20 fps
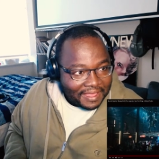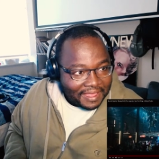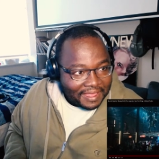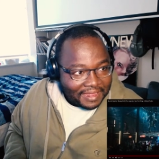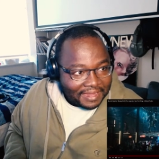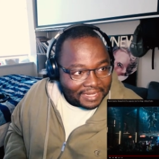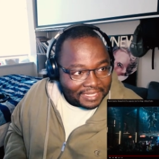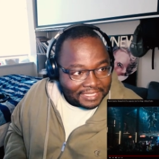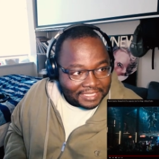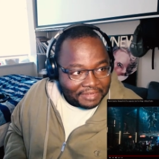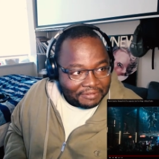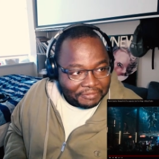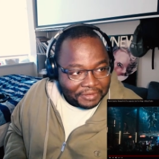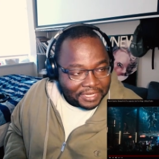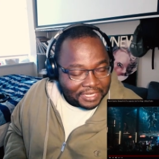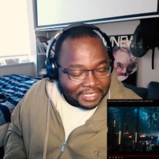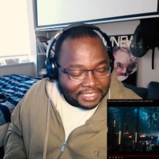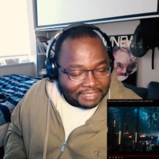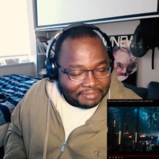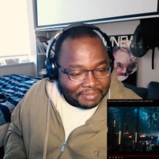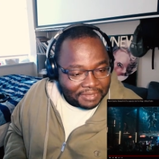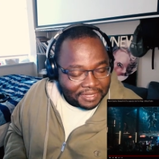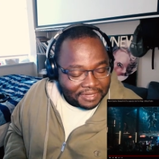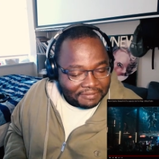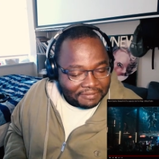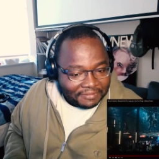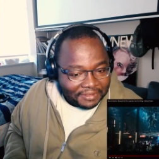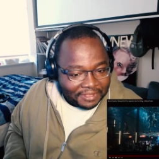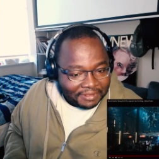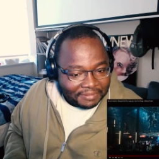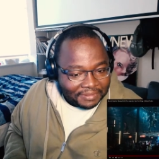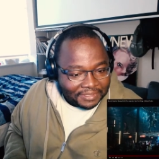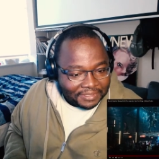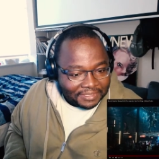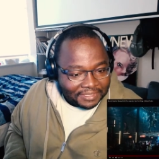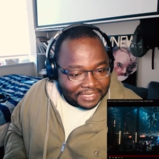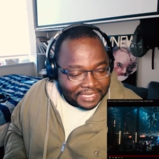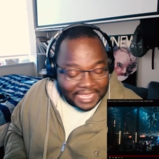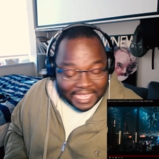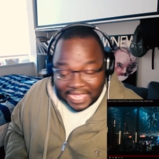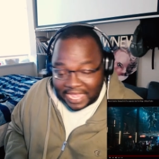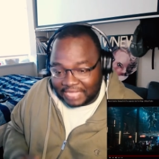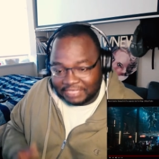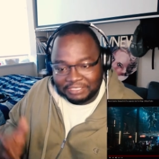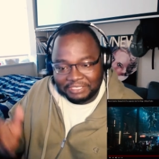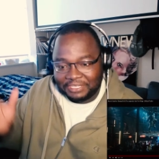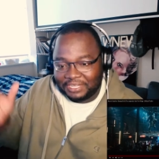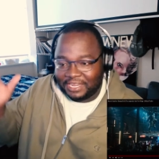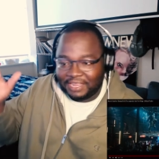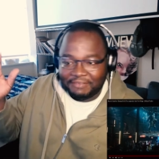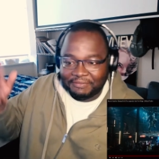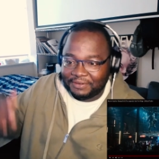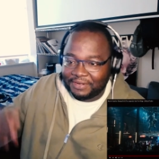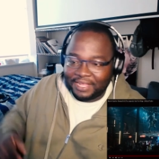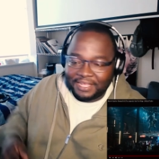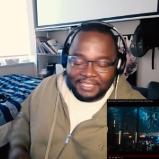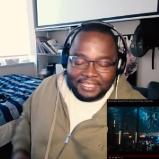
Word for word: The Ten Rings being available. Ah, you never.